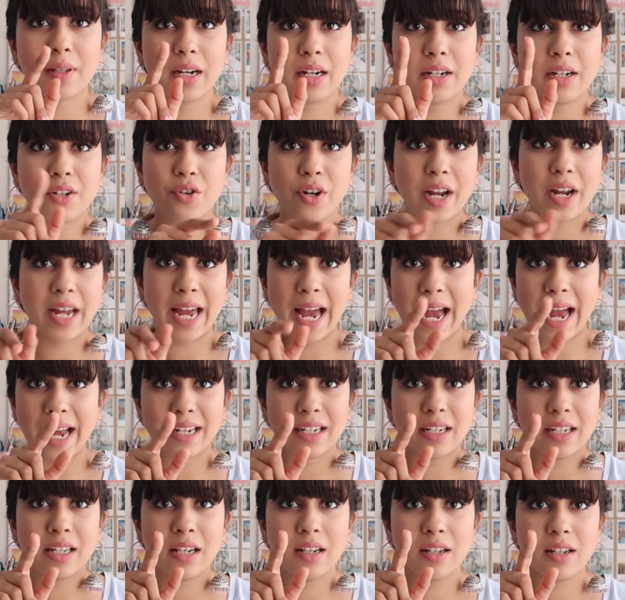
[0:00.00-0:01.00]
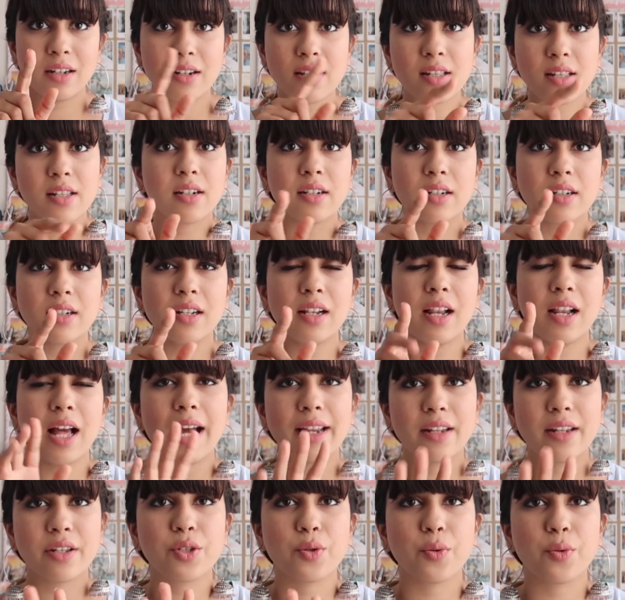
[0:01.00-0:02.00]
a triangle, a circle
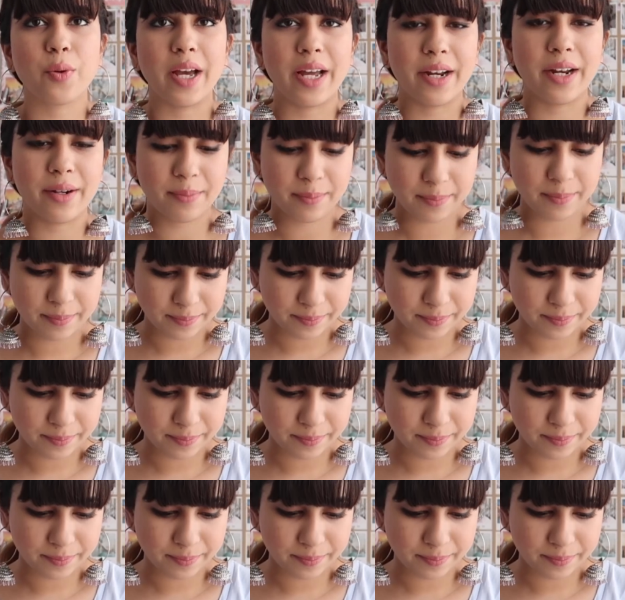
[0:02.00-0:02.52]
and a square.